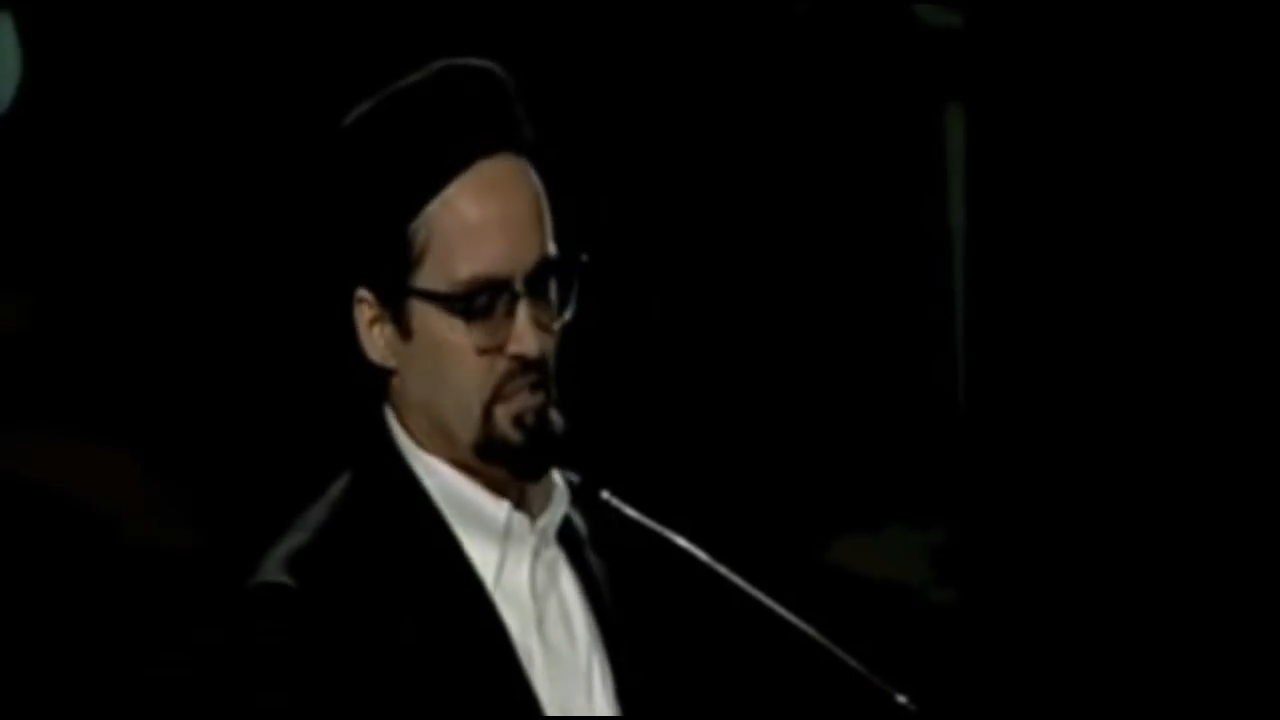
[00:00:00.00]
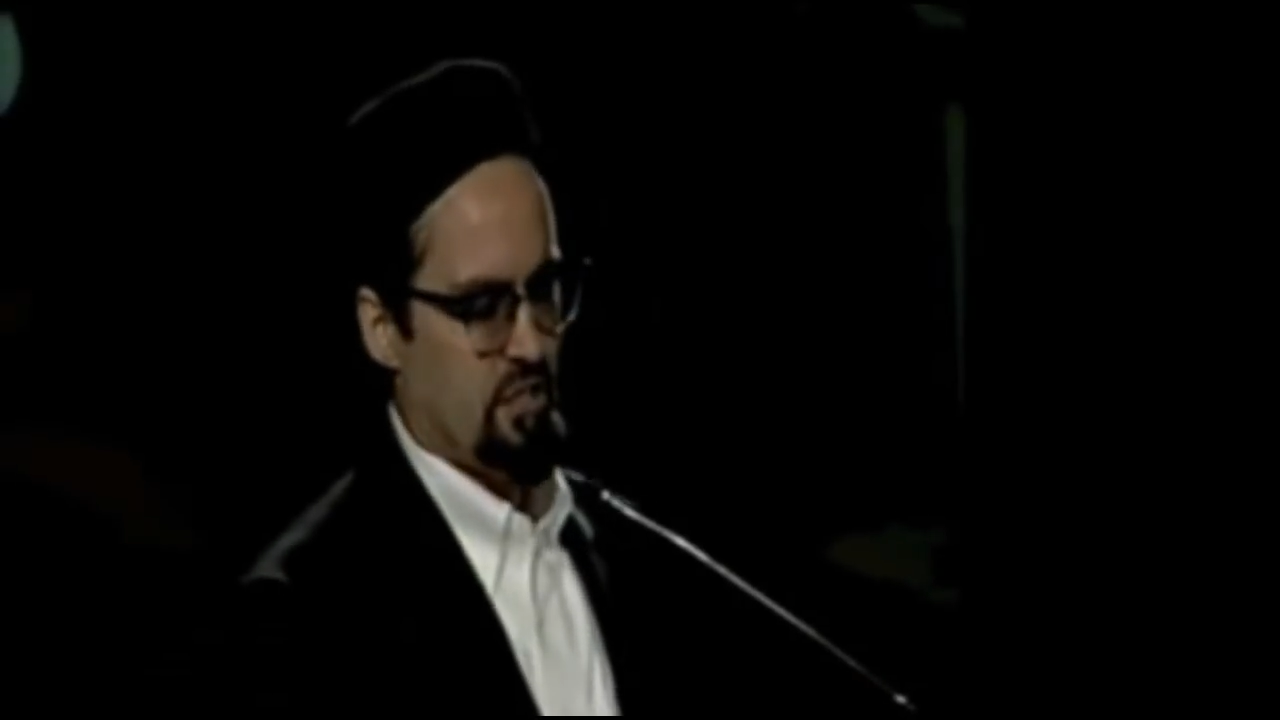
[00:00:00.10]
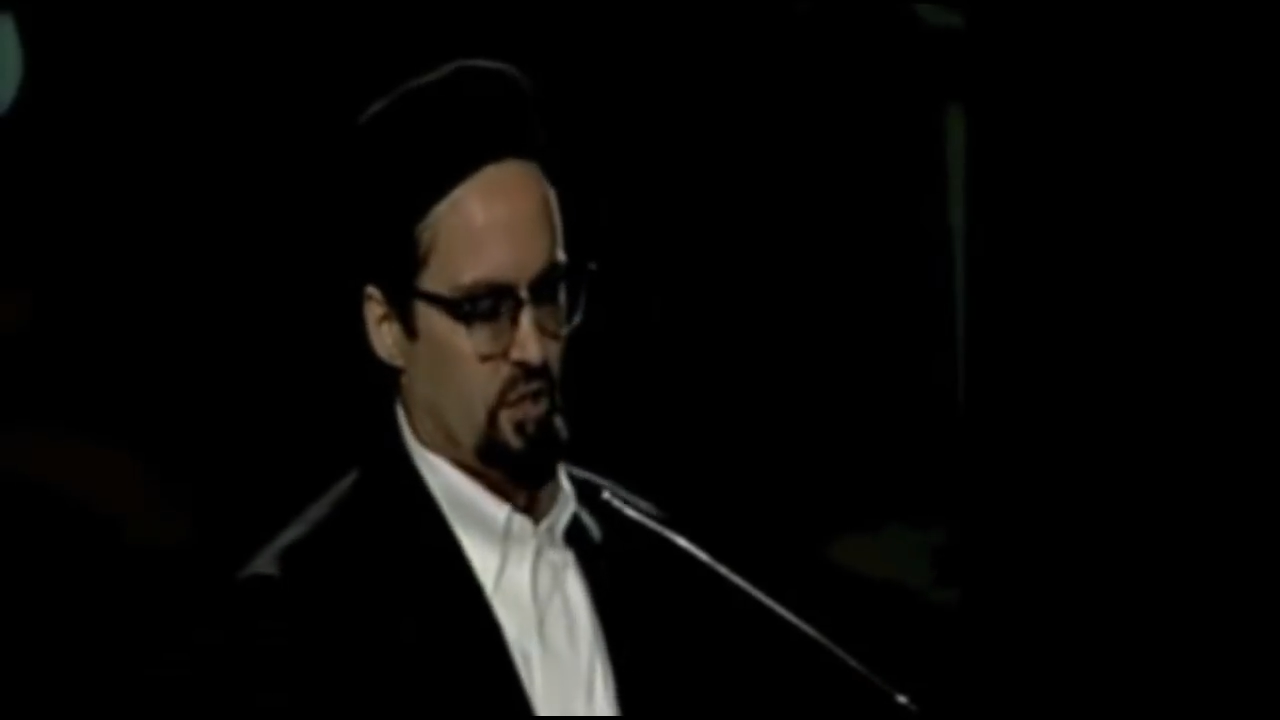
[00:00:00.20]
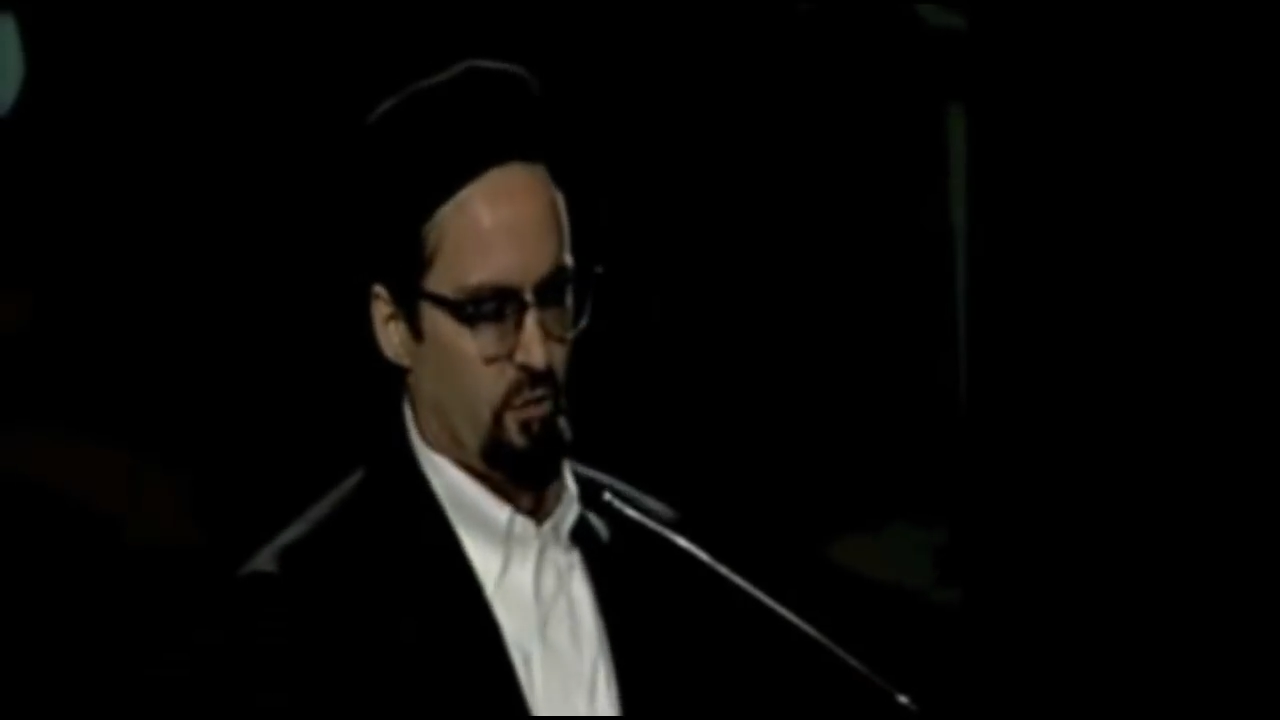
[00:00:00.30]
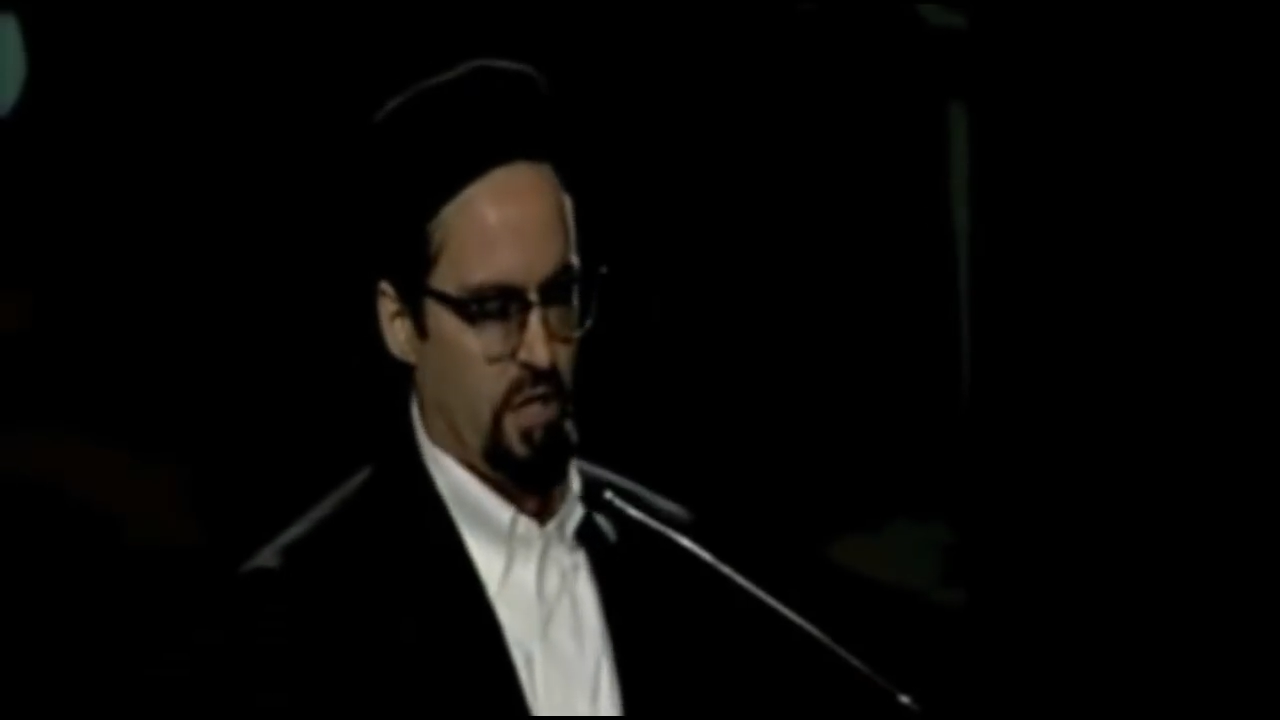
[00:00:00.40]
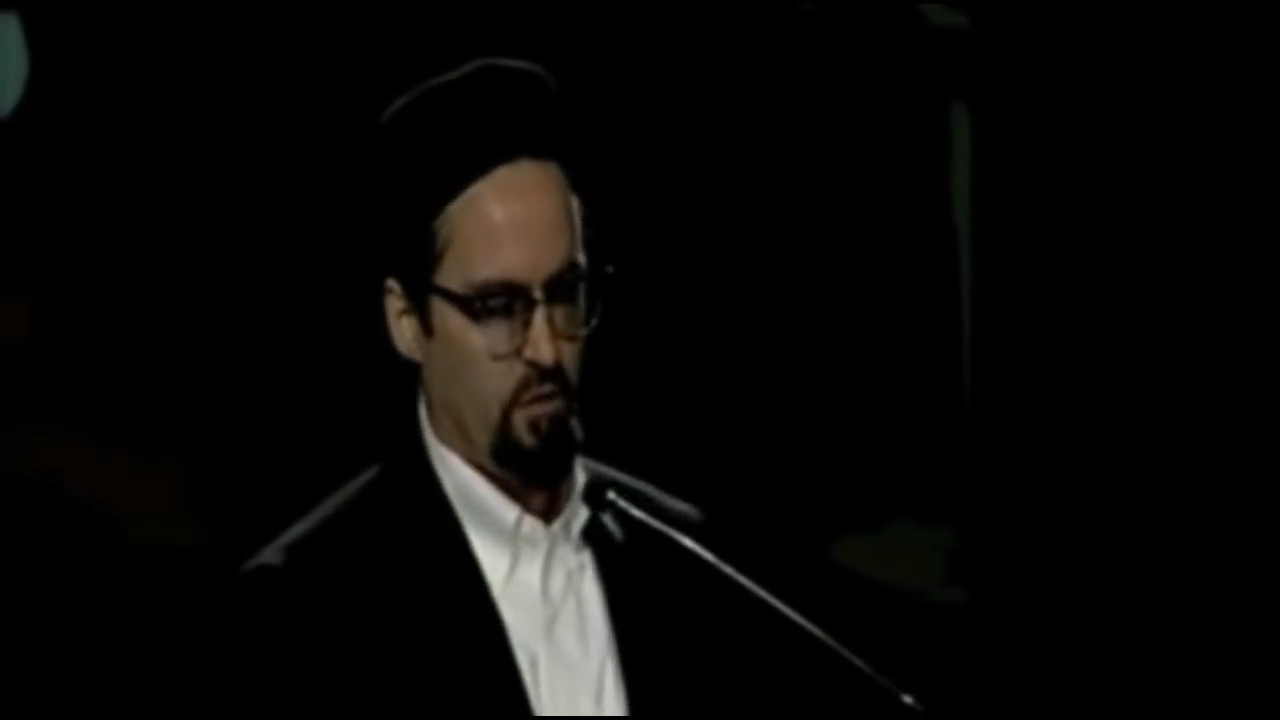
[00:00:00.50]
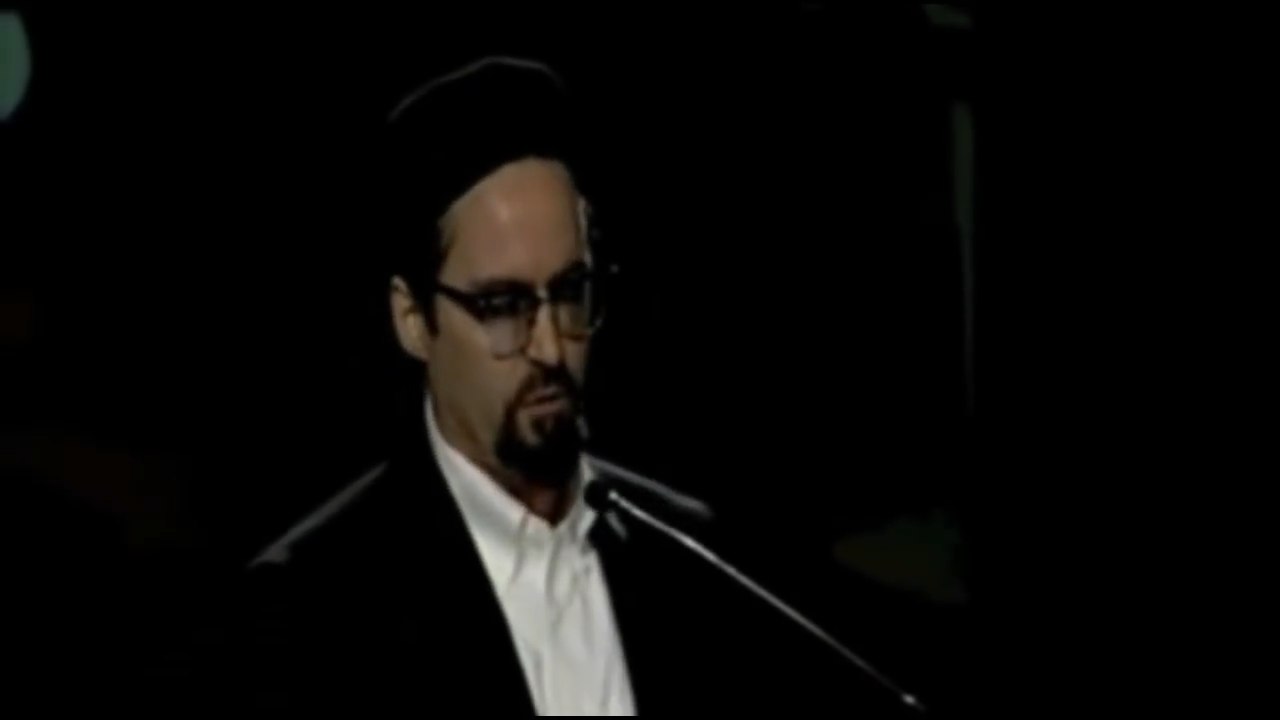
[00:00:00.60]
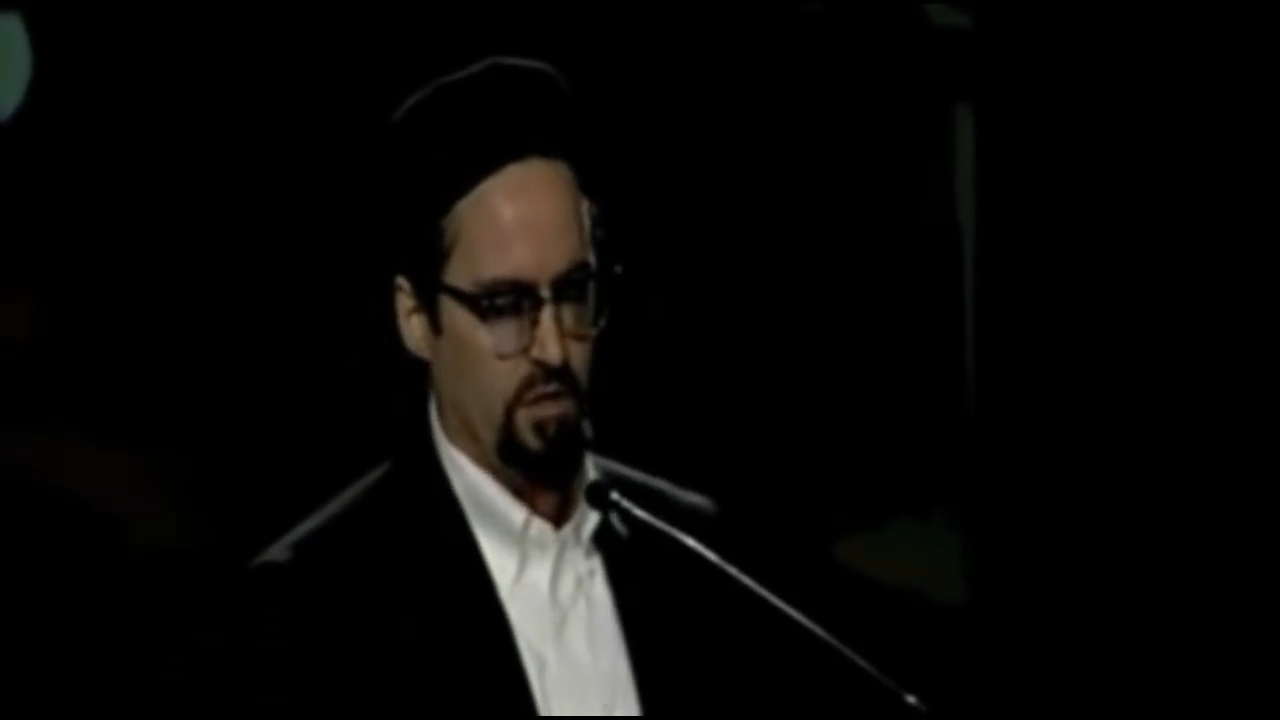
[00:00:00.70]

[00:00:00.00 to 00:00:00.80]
disagreed